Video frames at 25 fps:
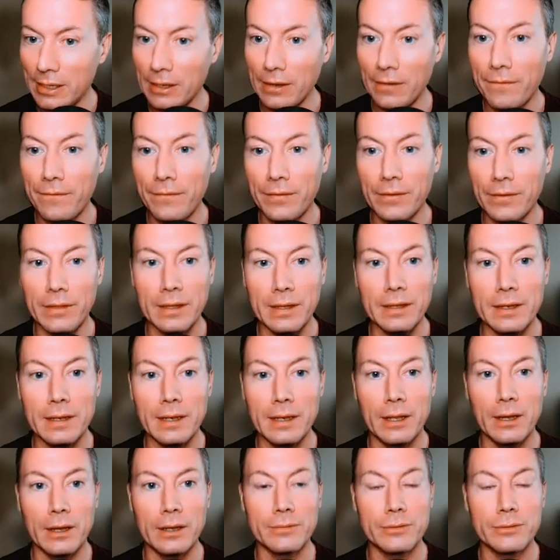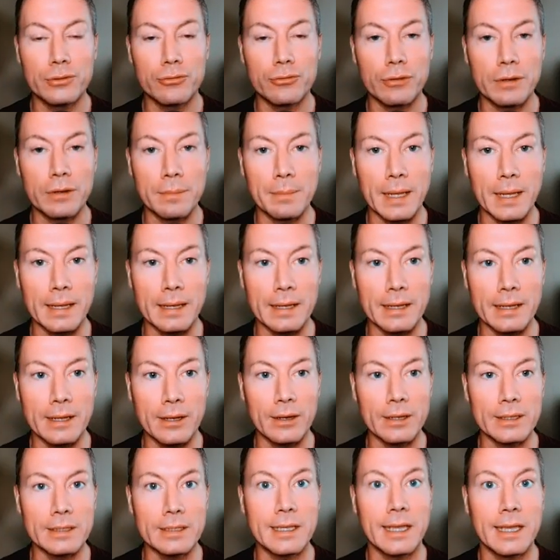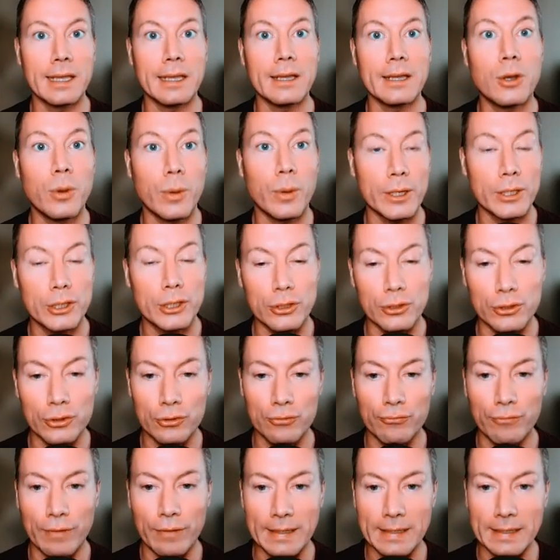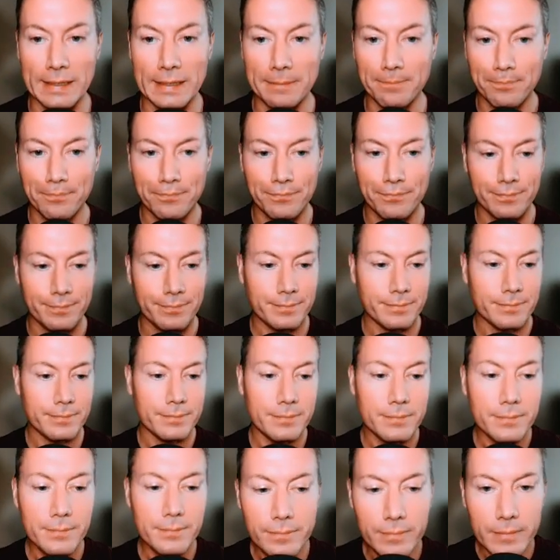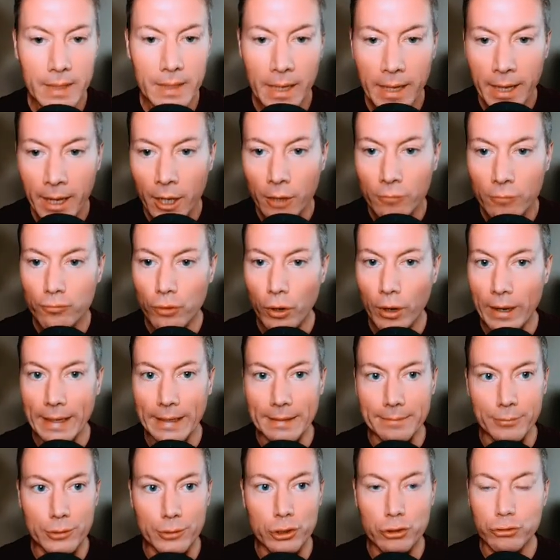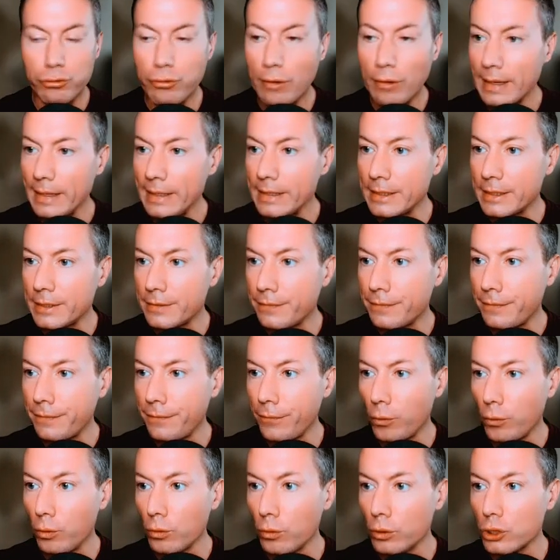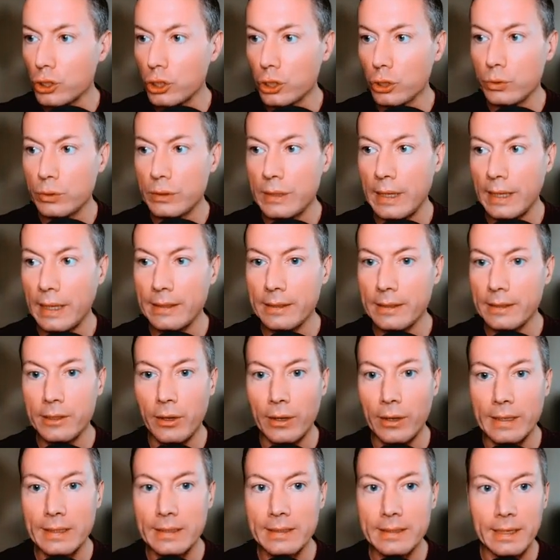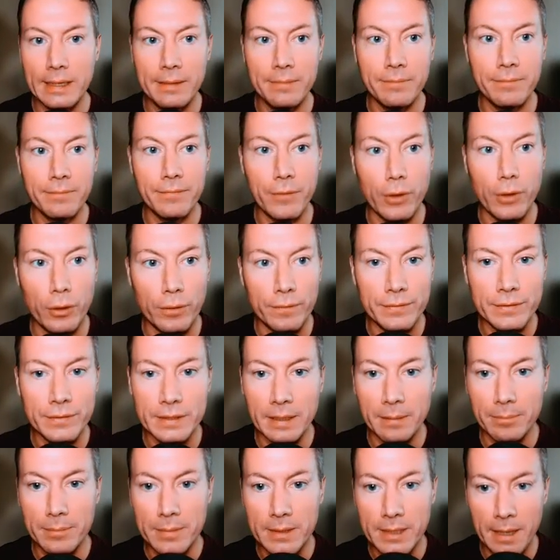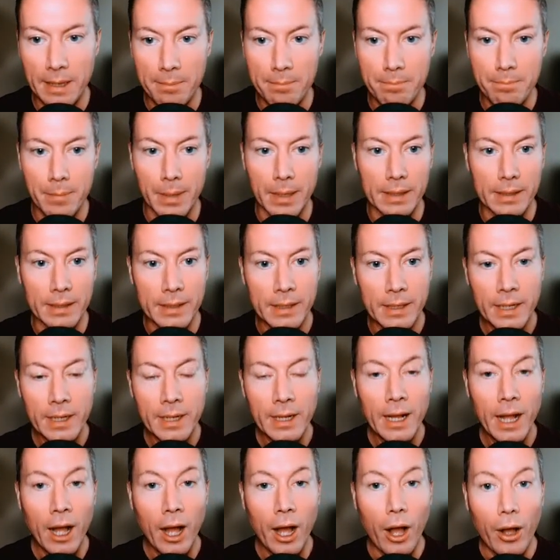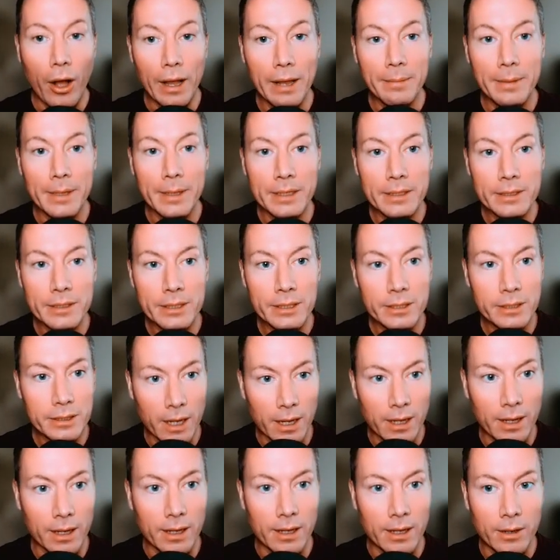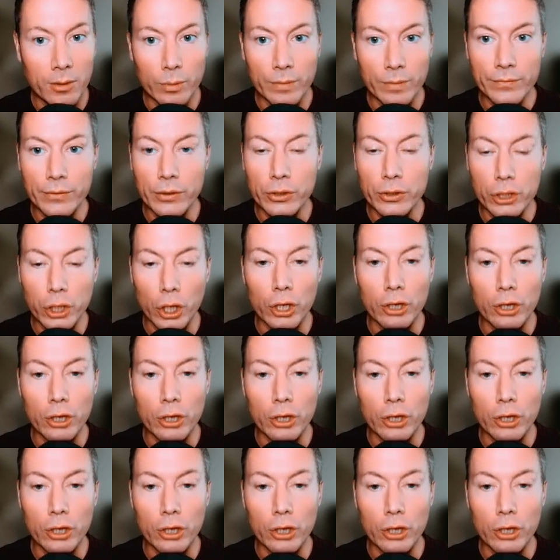for the live stream later, guys. Get your questions ready. Right, trades for Tuesday, the 19th of September. I'm going to start with the dollar